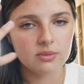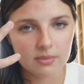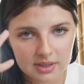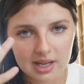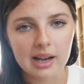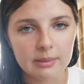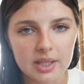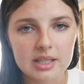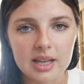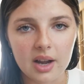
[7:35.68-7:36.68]
telling
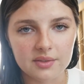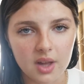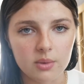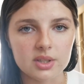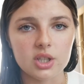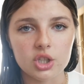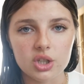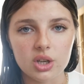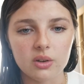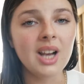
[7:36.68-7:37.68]
myself that I was gonna
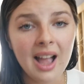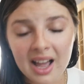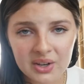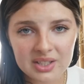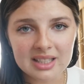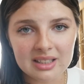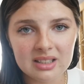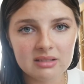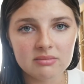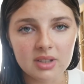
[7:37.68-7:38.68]
do, and I
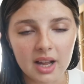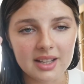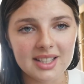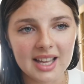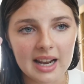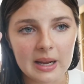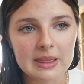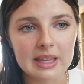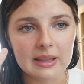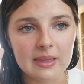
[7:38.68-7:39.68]
didn't, like, and I
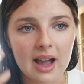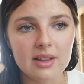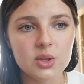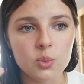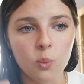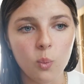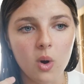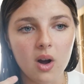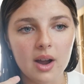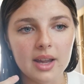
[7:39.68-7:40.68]
think that's
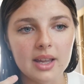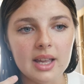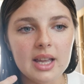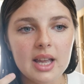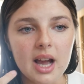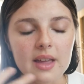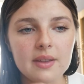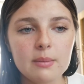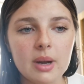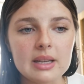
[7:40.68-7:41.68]
why, I
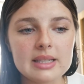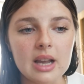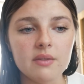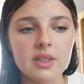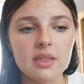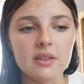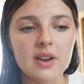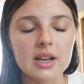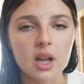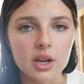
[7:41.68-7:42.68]
think myself, that the
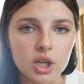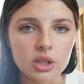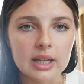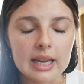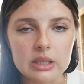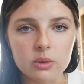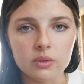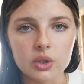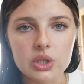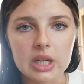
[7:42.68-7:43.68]
fact that I couldn't get into a
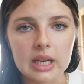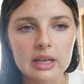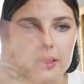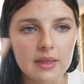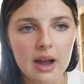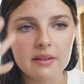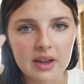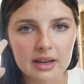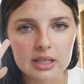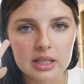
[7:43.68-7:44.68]
routine, that
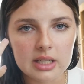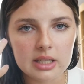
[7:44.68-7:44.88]
affected